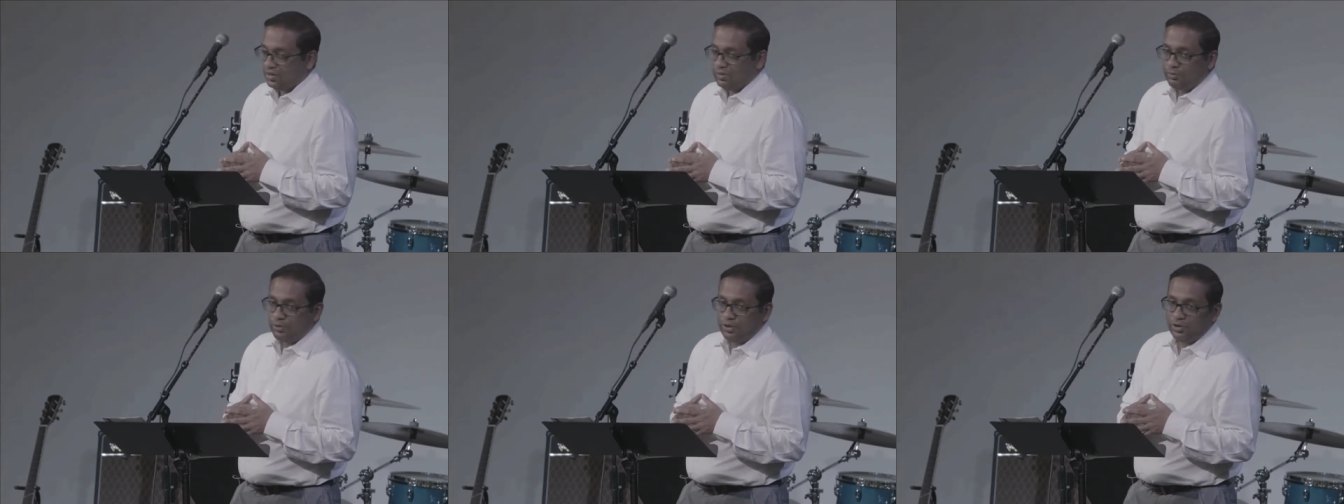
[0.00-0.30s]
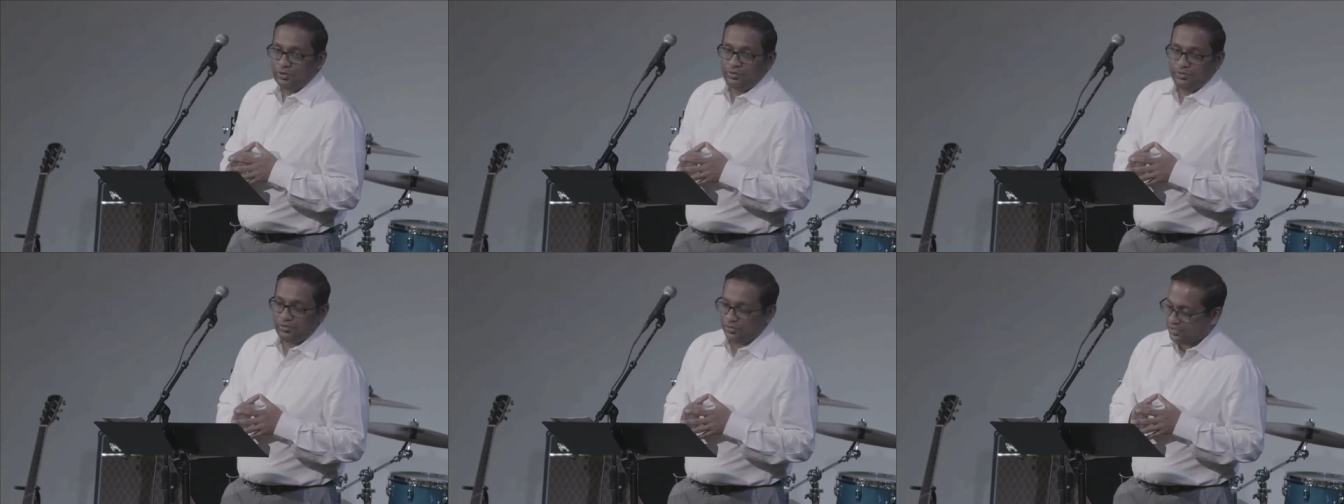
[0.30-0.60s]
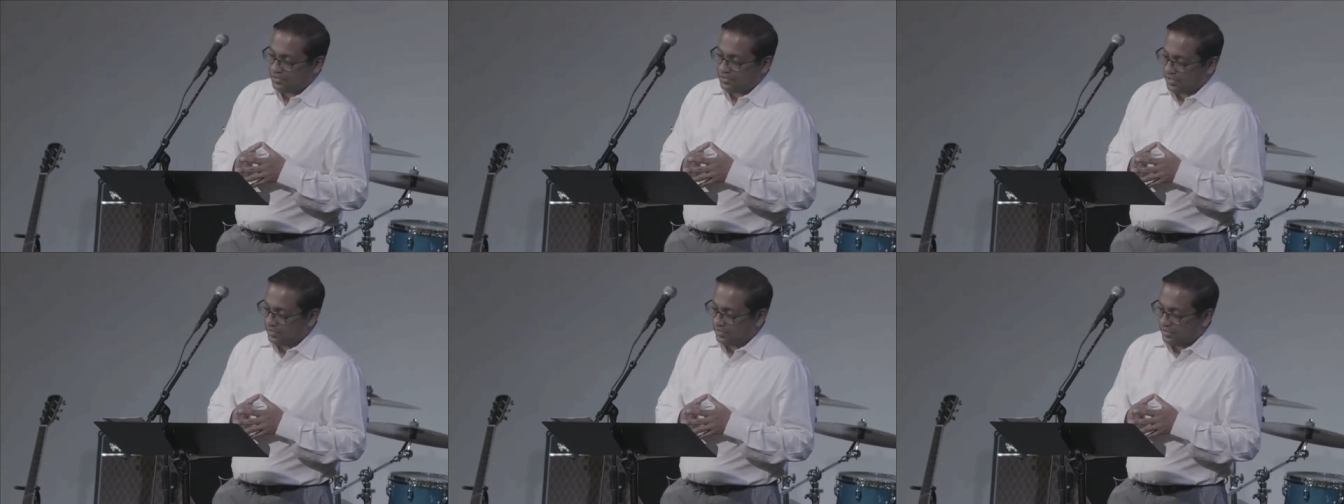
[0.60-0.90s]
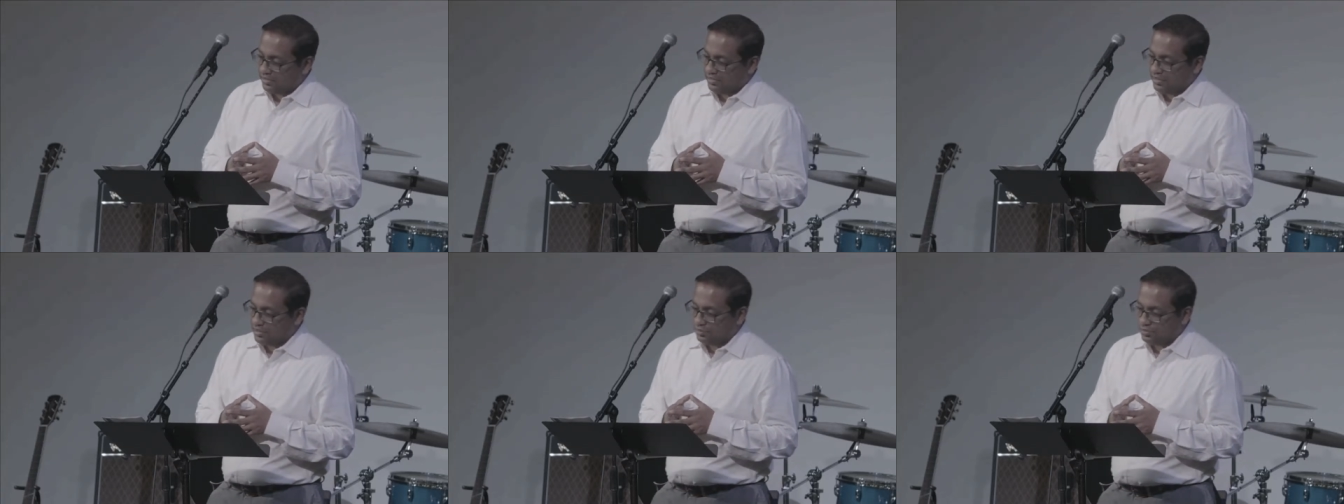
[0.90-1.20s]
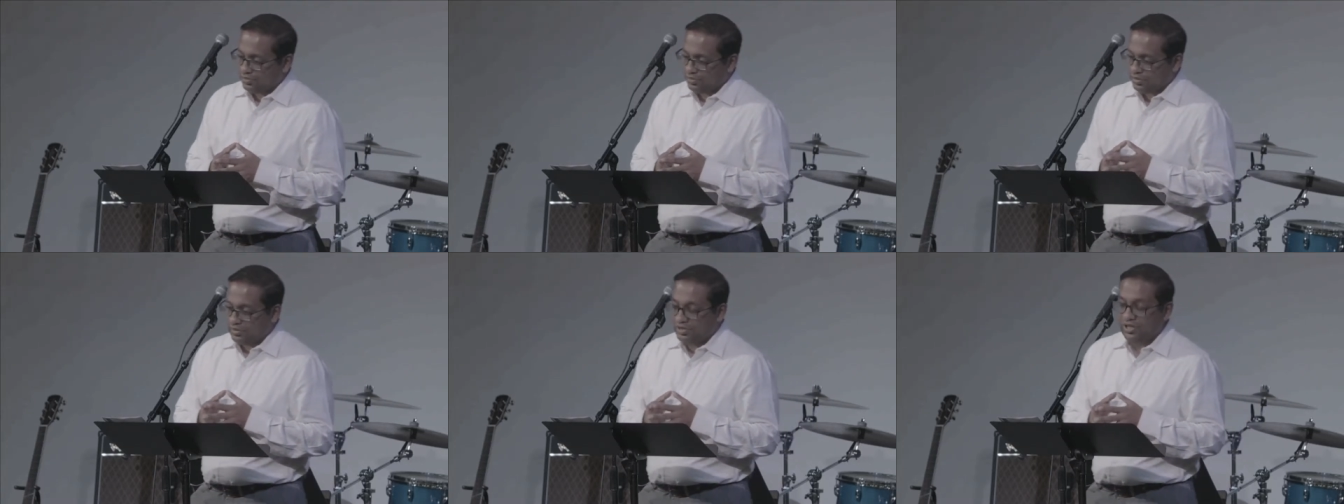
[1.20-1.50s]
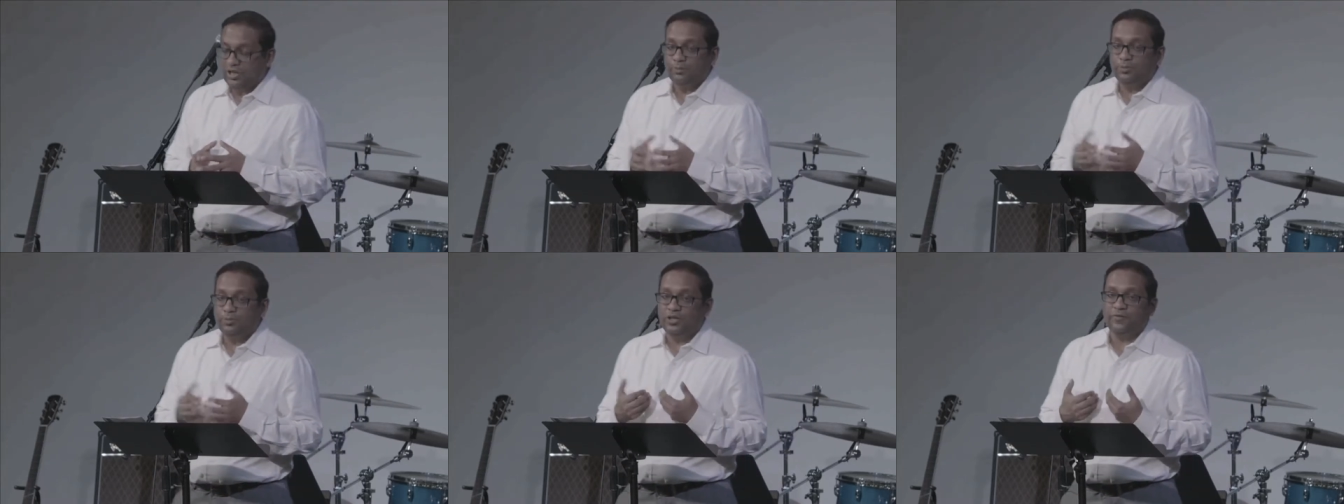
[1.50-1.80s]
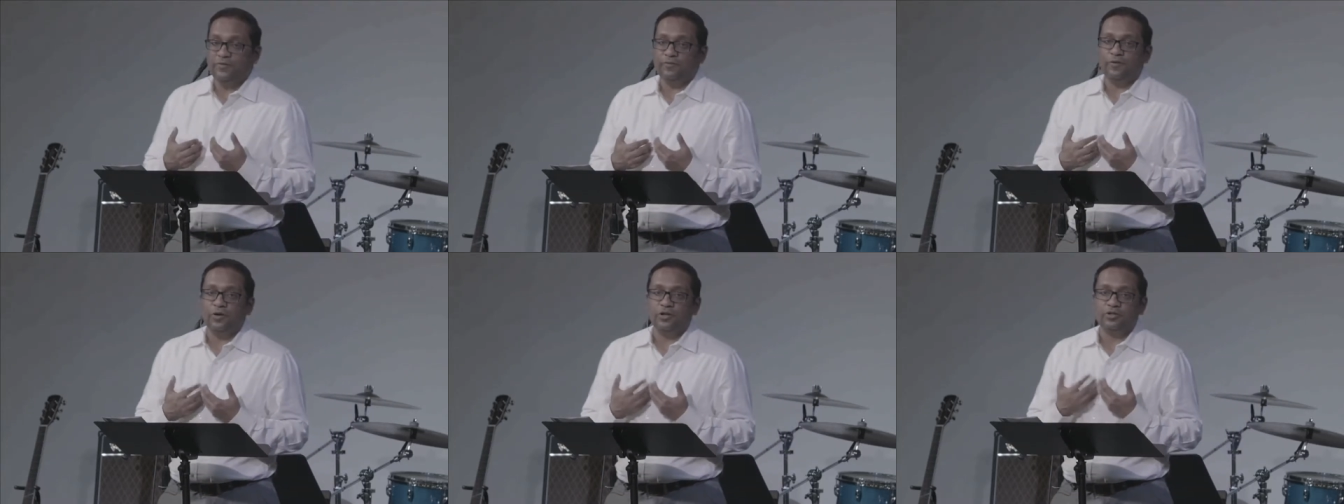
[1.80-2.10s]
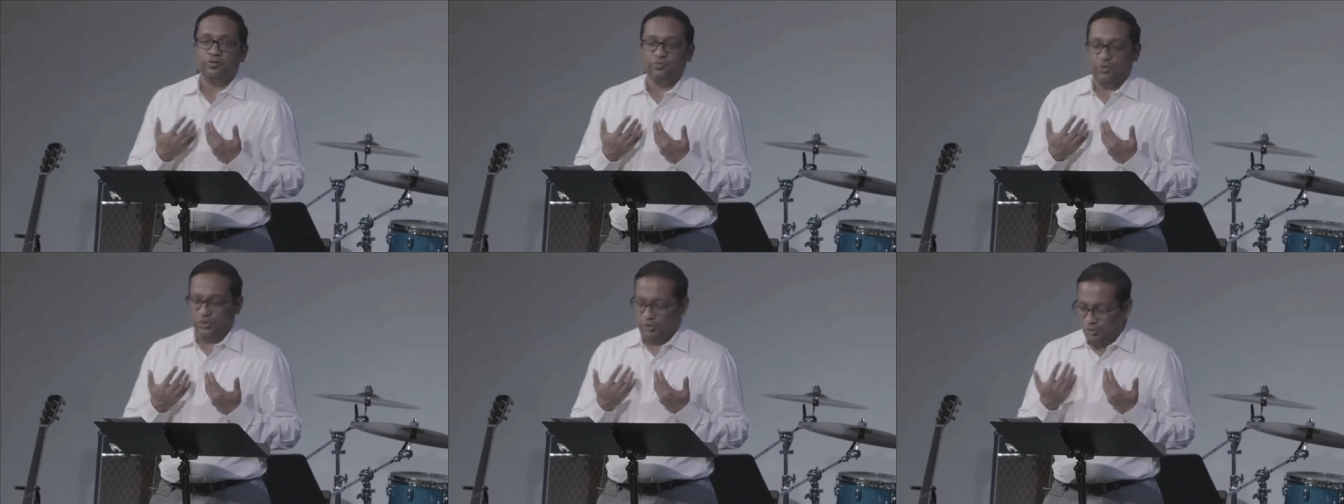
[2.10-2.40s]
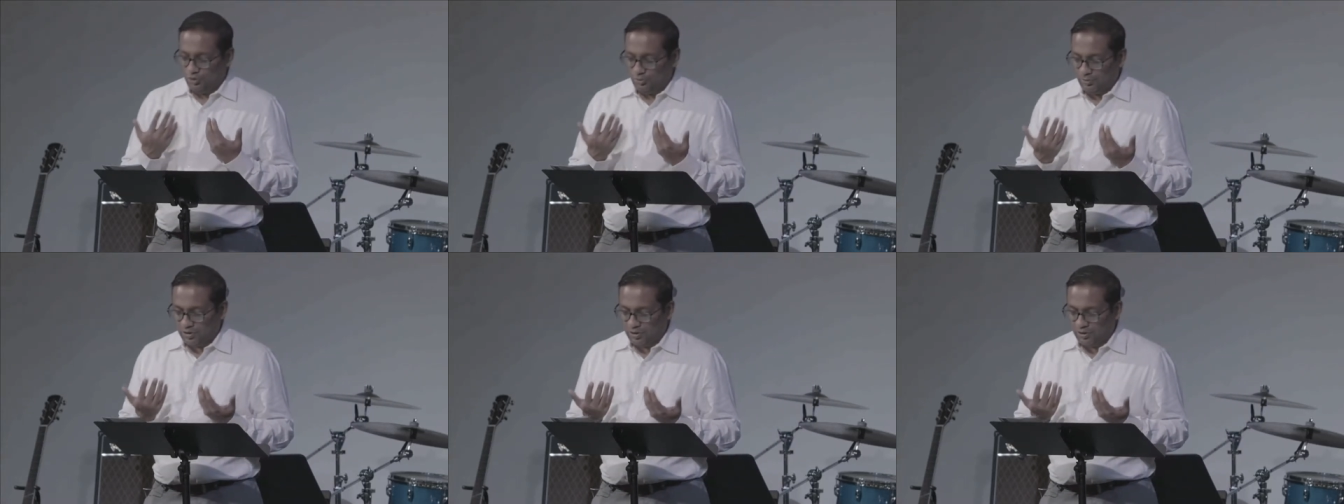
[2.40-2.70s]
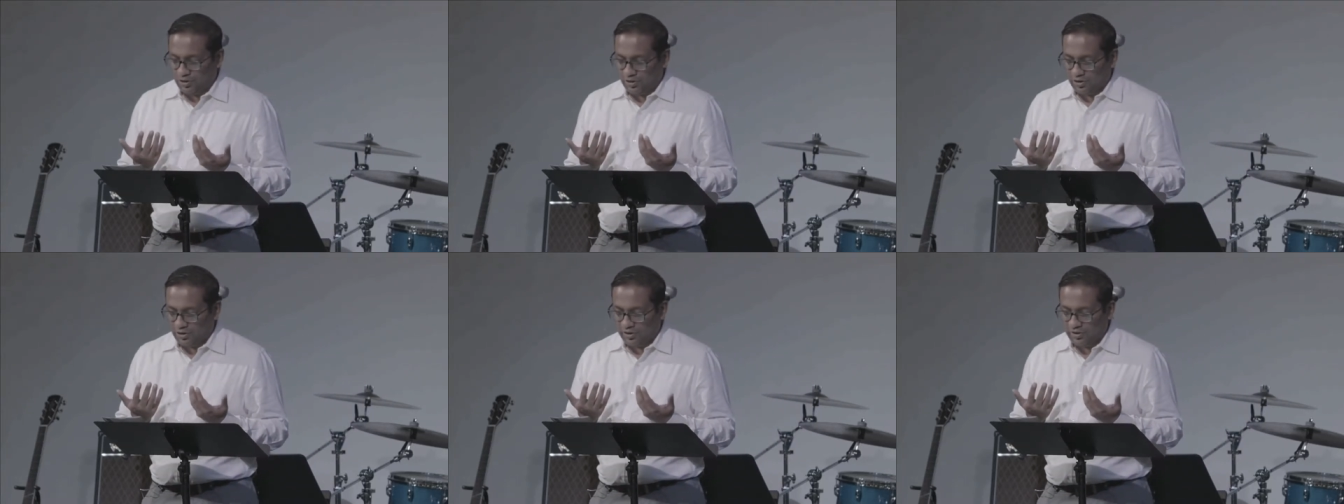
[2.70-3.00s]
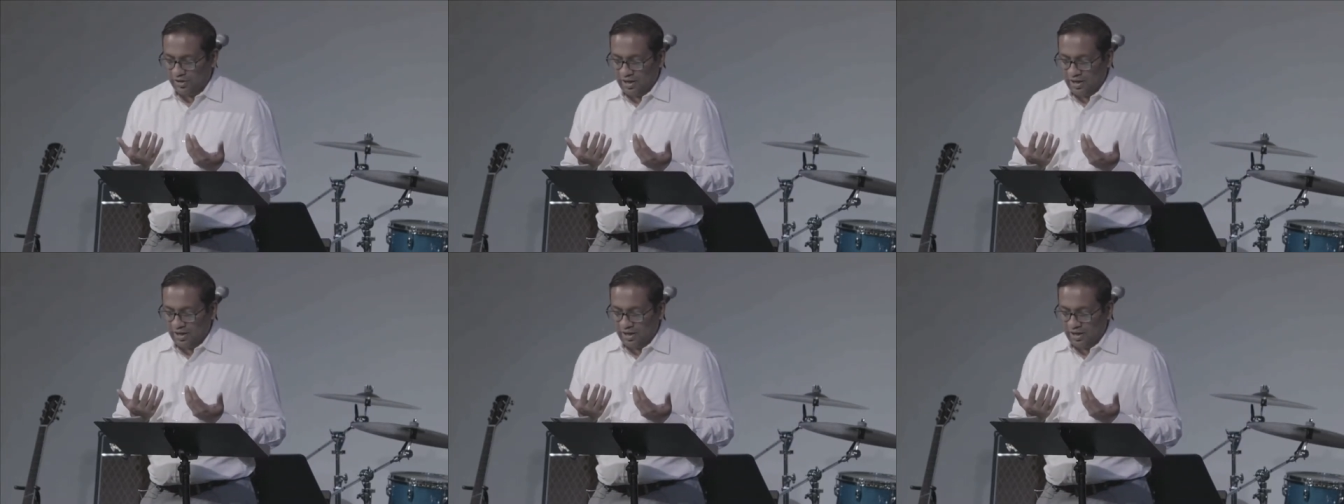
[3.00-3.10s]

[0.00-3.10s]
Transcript: Martin Luther said that this was the deep default of the human heart,